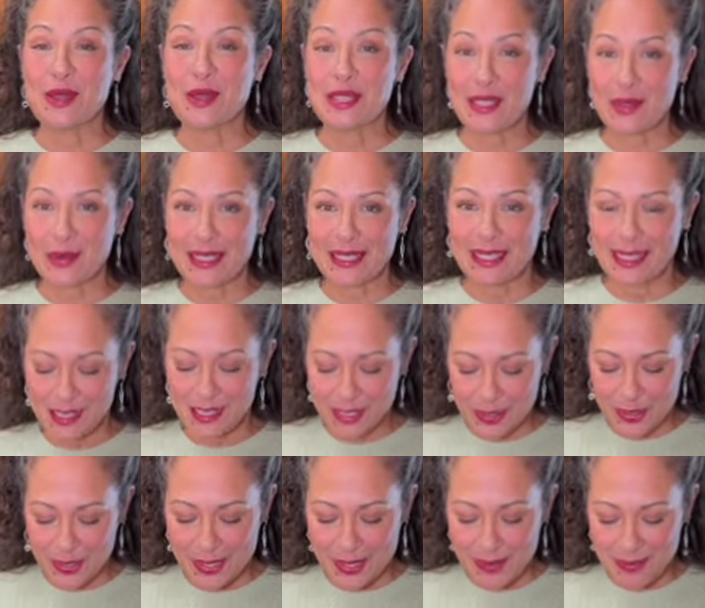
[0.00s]
a sweet little
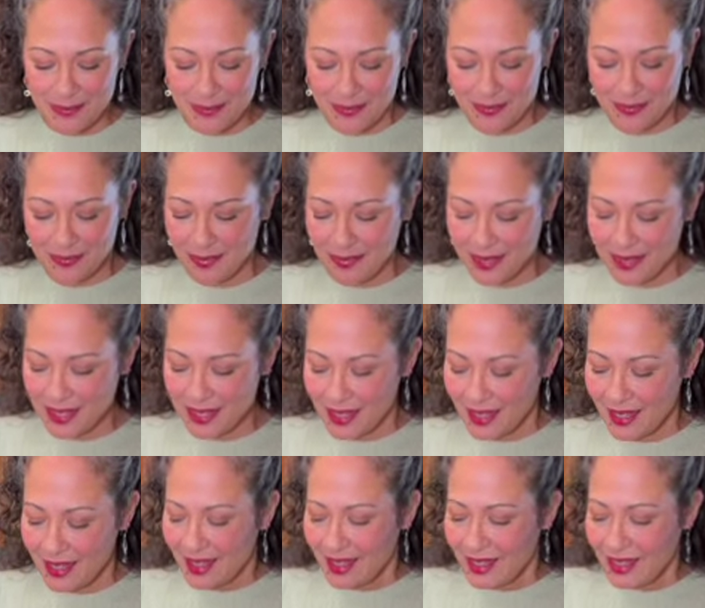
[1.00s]
story.
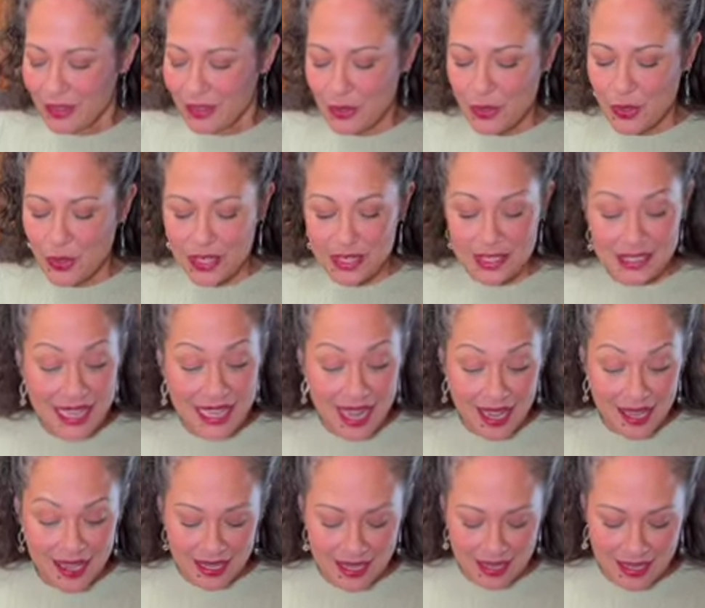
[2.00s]
Your
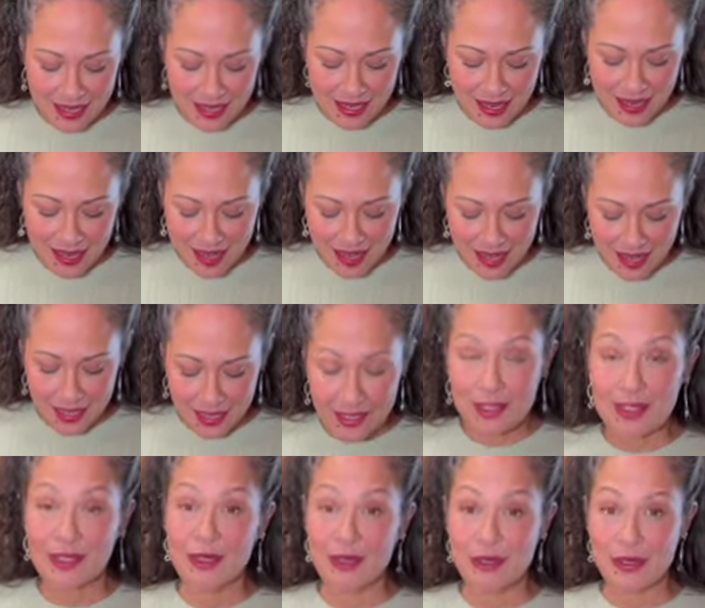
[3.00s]
dad and I,
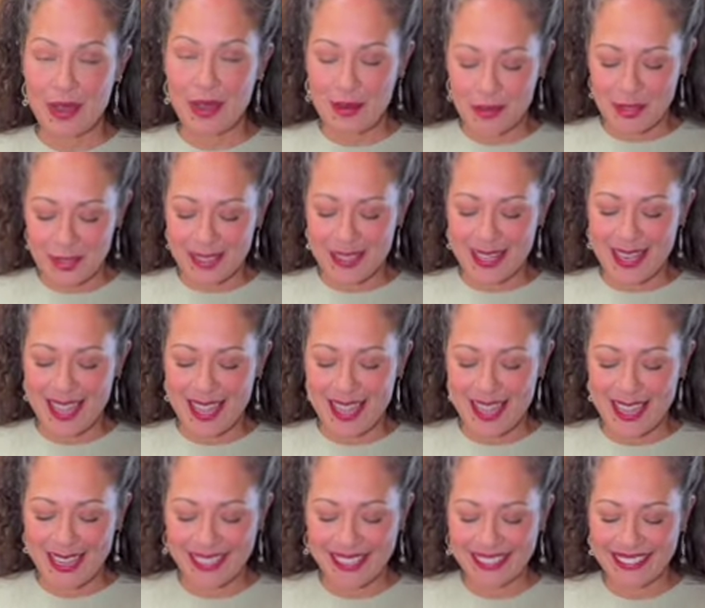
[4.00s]
Robert and
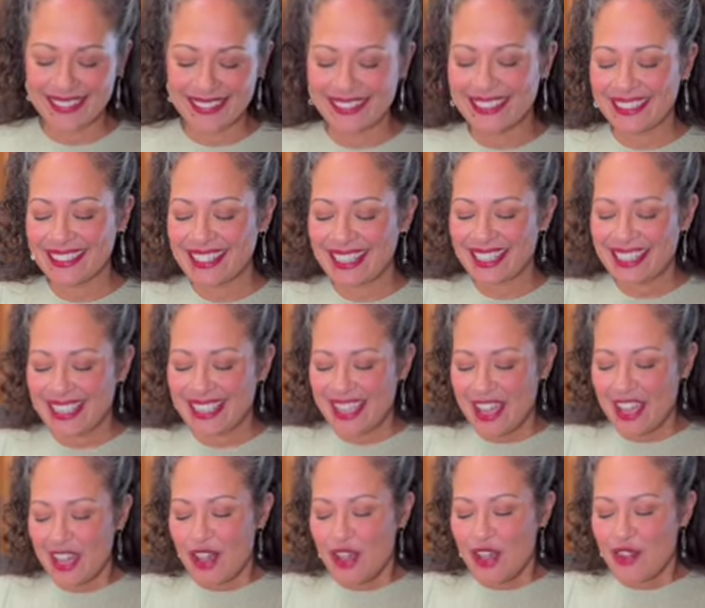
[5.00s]
I,
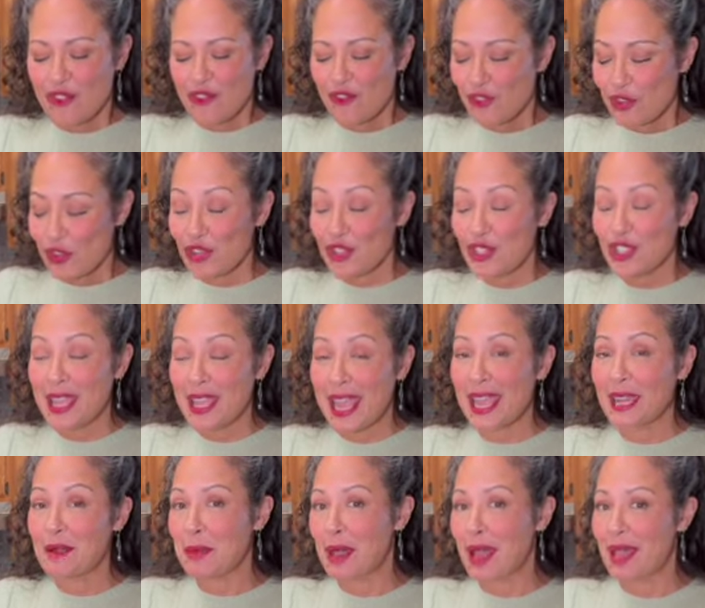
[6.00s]
first
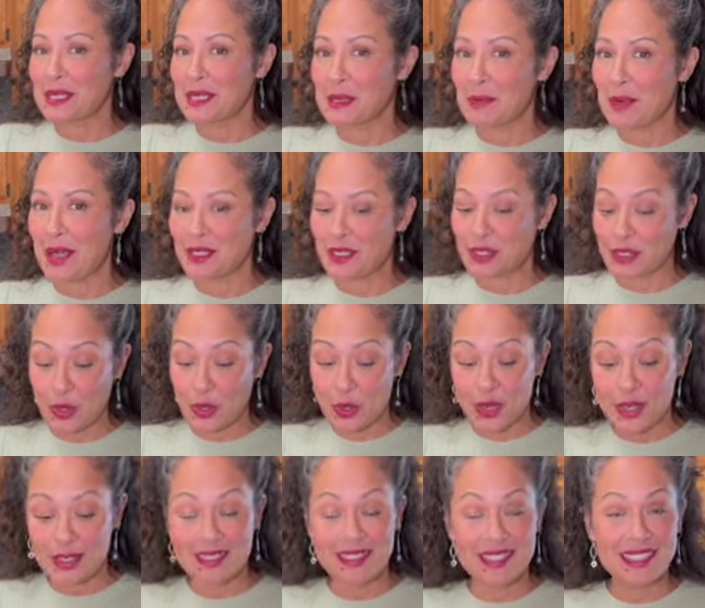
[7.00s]
had pasta pesto
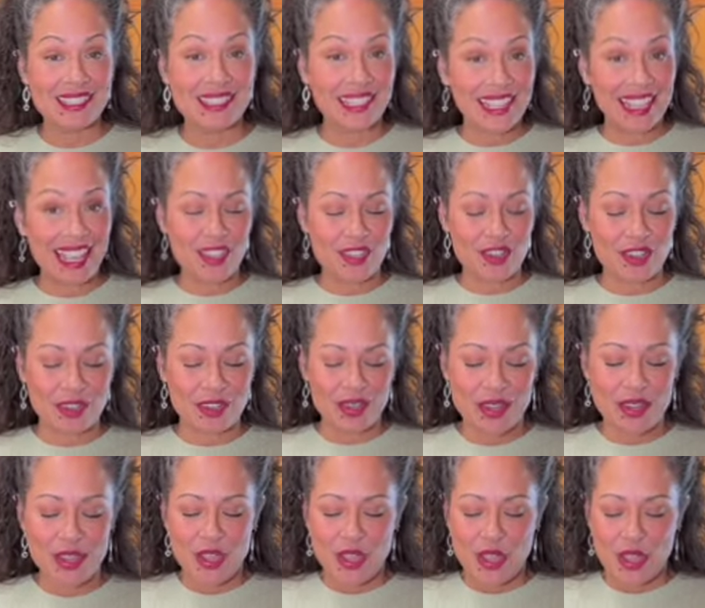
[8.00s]
together.
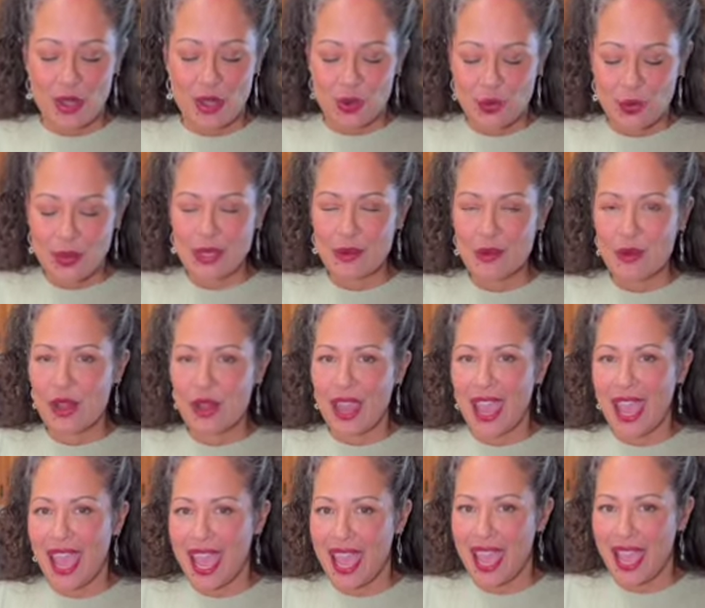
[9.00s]
We were
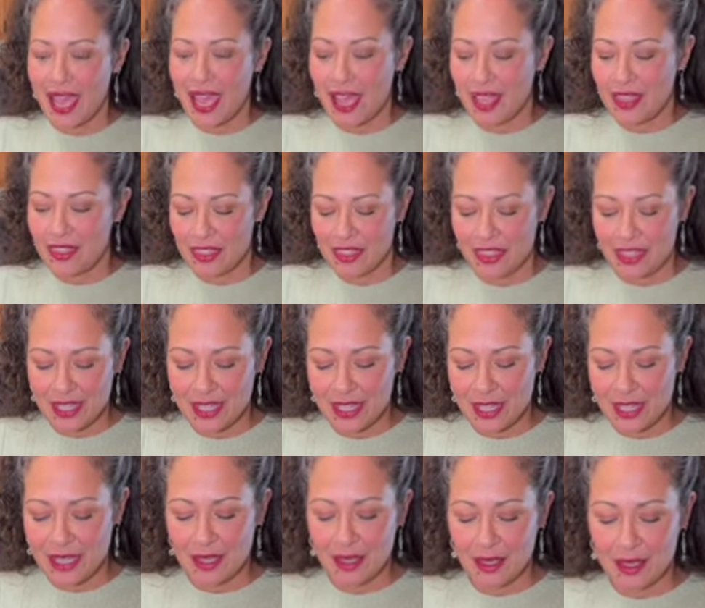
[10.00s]
at
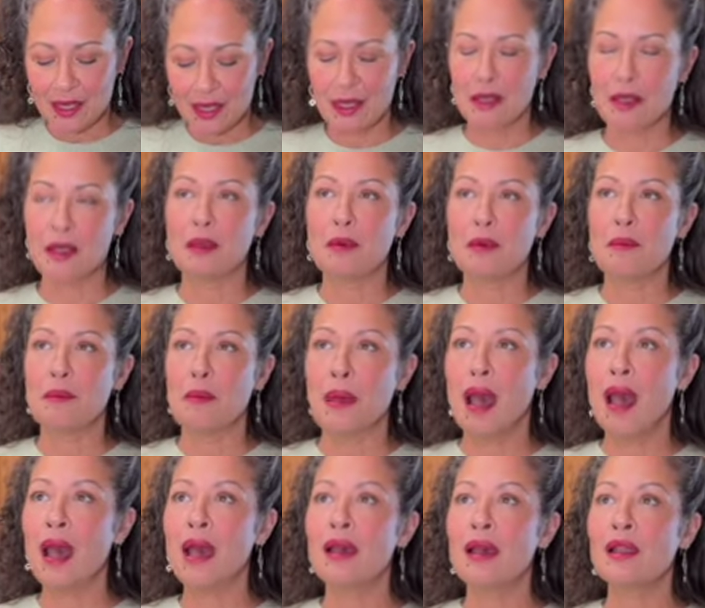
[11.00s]
the
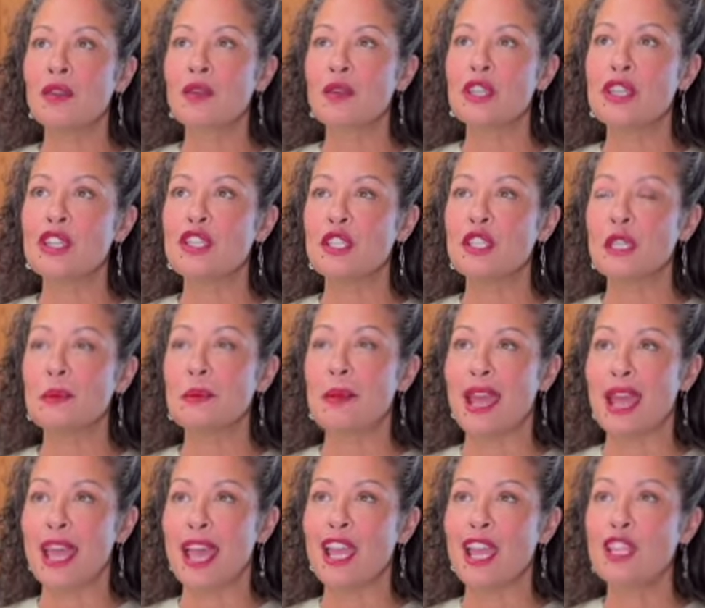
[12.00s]
Maharishi
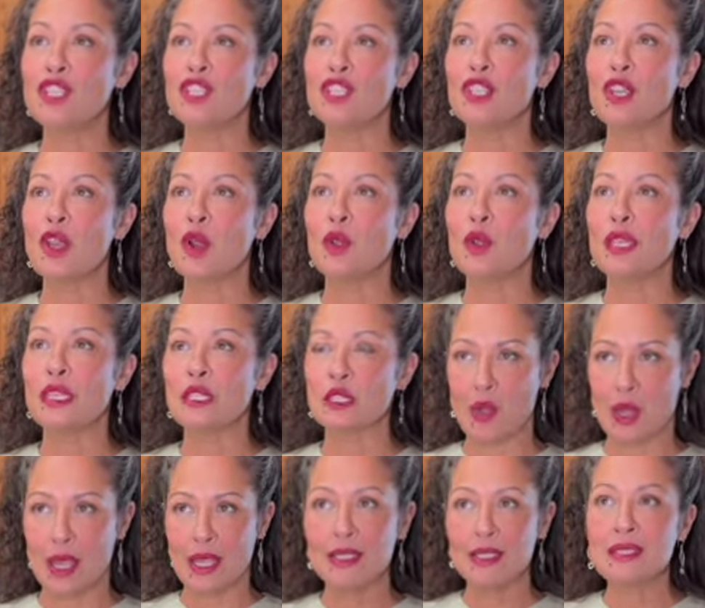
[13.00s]
Mahesh Yogi
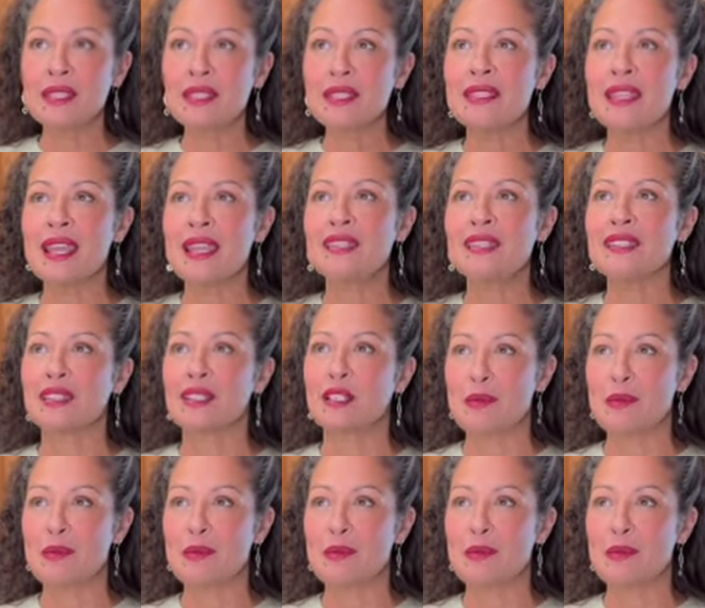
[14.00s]
Transcendental